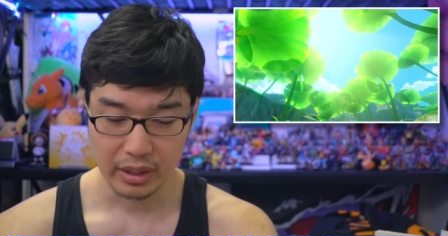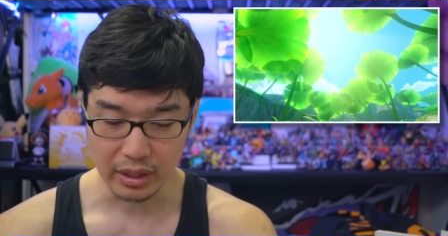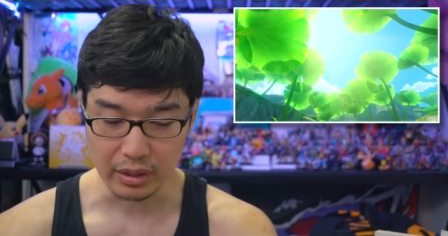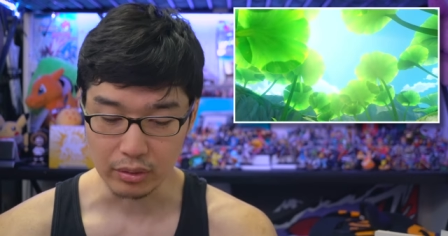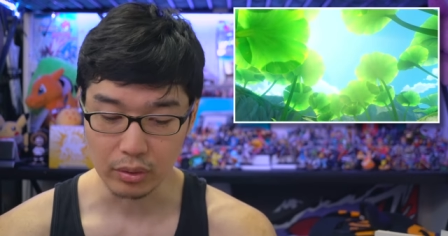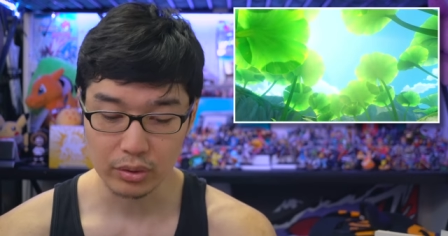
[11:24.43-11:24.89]

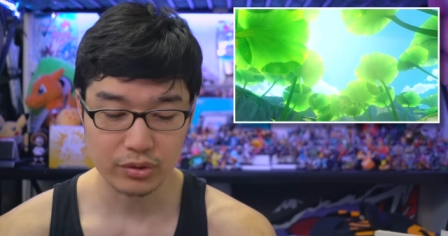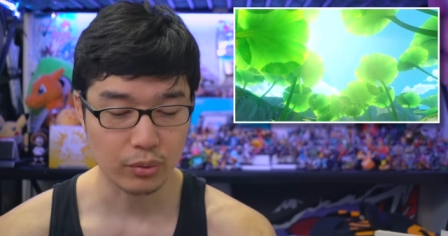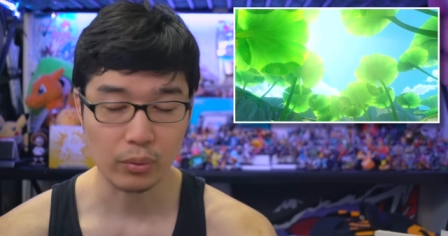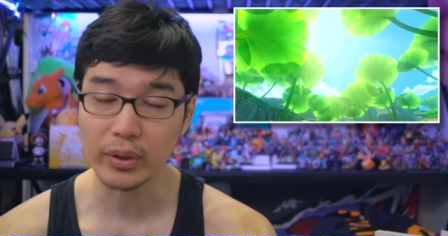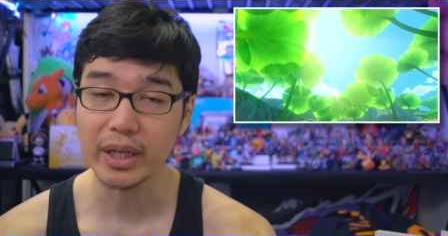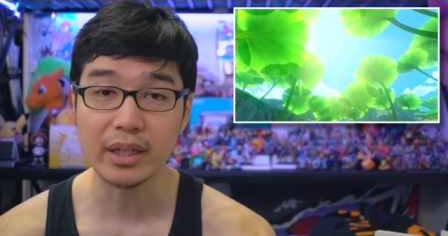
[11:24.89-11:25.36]
it looks
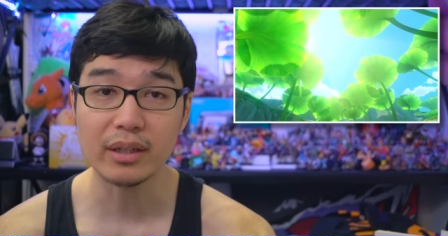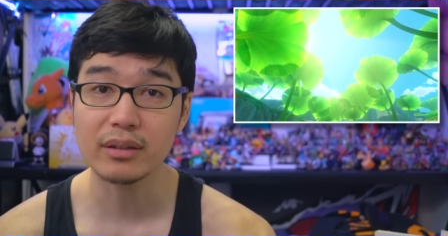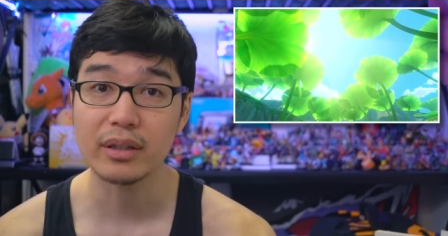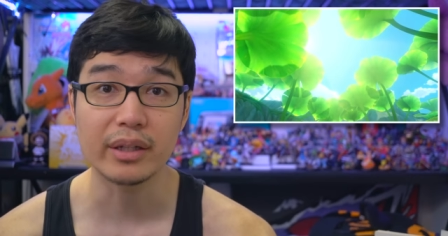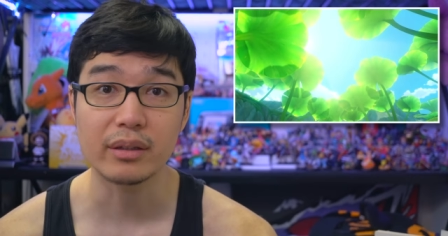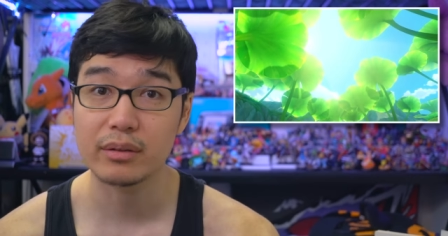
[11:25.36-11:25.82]
great.
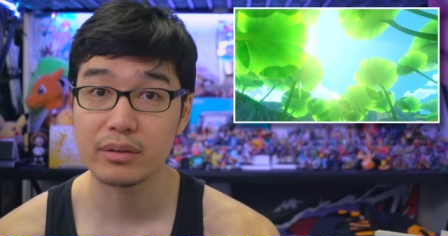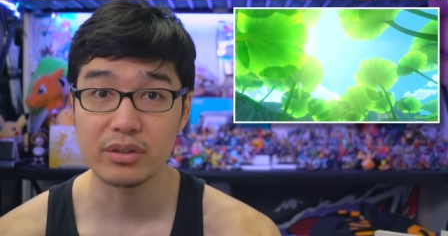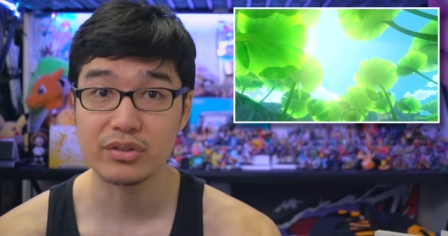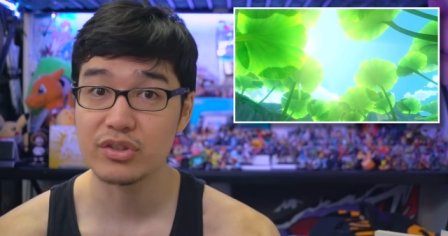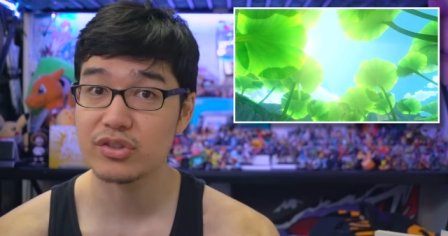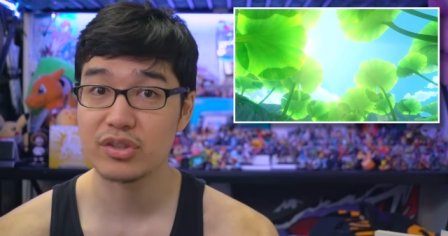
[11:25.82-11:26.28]
Like
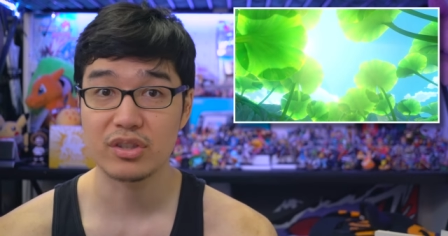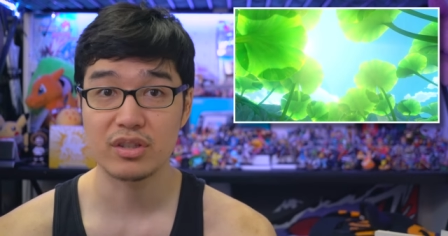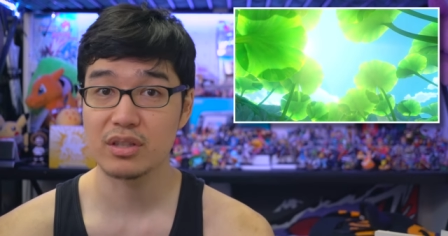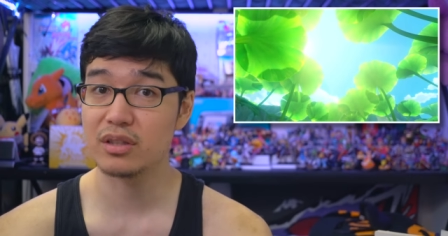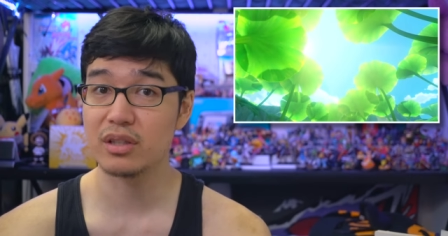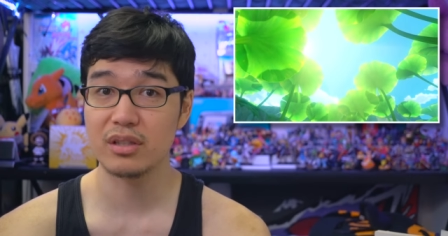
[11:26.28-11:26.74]
this just
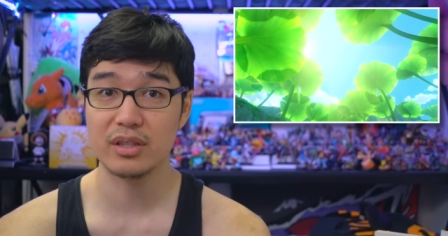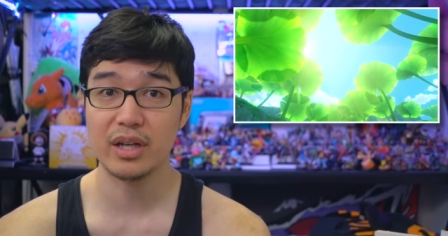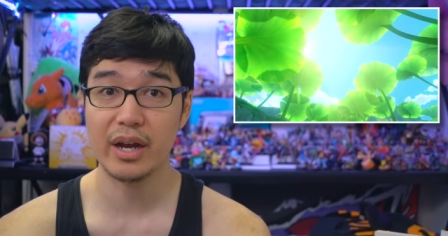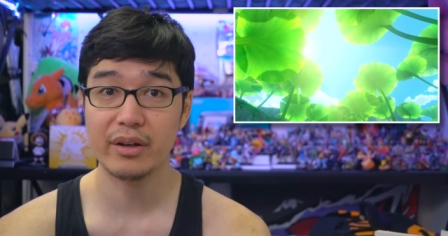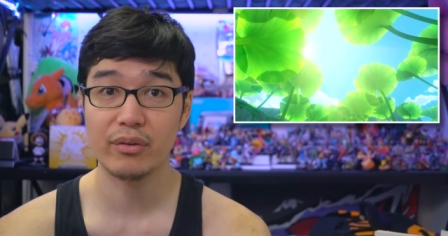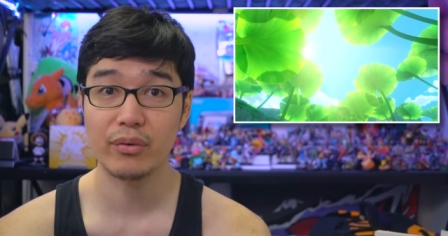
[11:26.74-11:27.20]
the
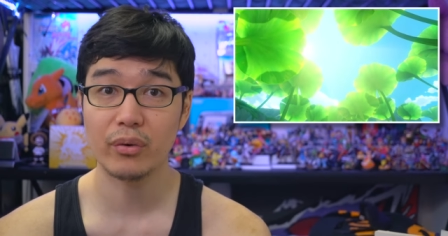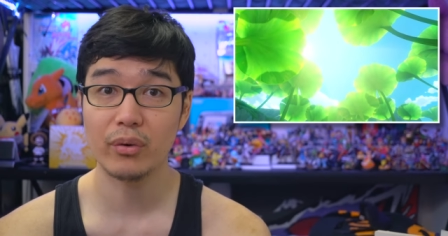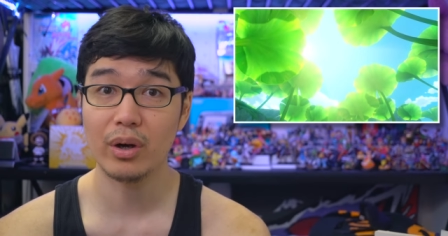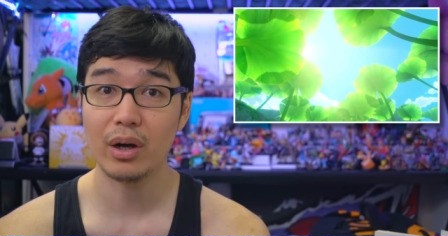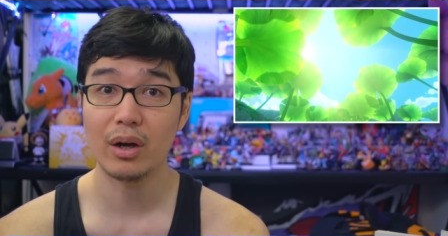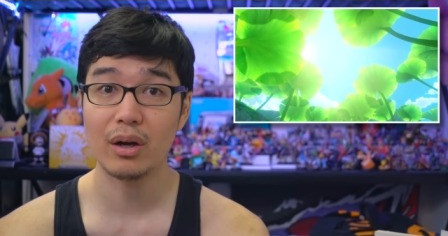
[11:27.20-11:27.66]
design
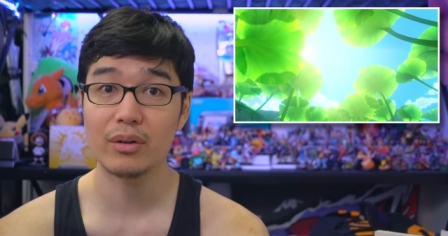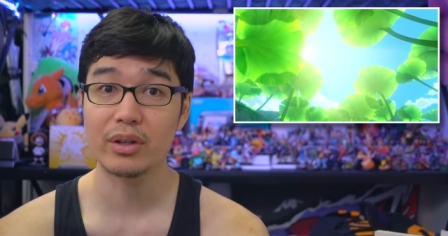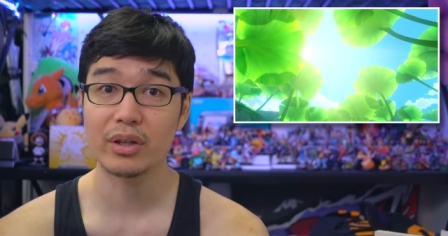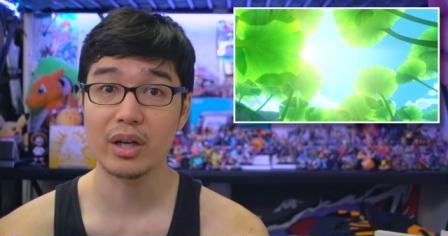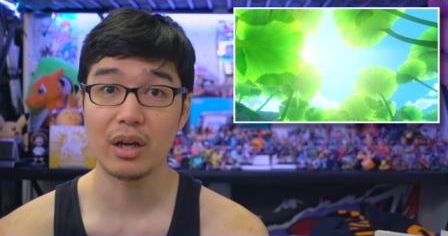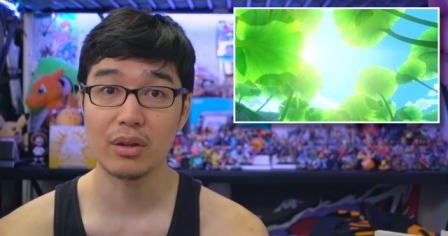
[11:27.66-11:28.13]
overall,
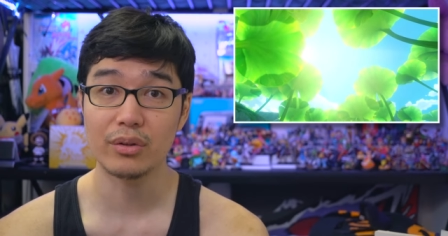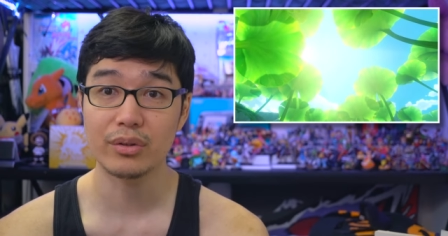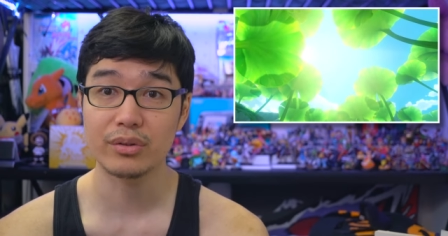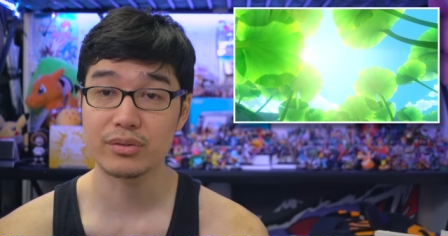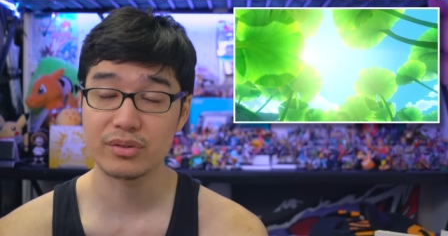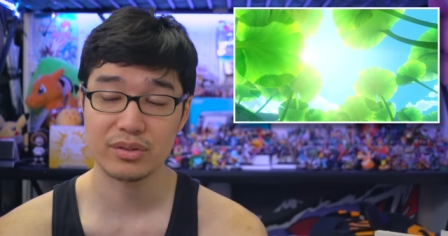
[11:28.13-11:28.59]
the
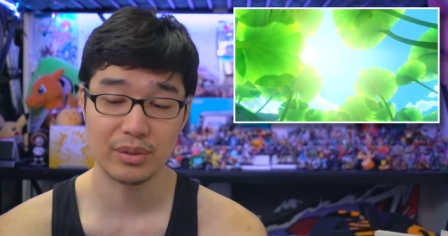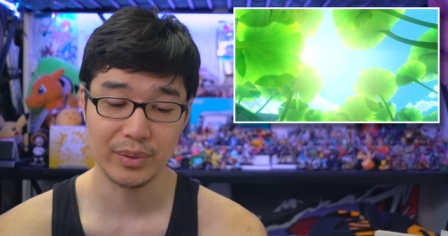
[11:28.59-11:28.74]
colors.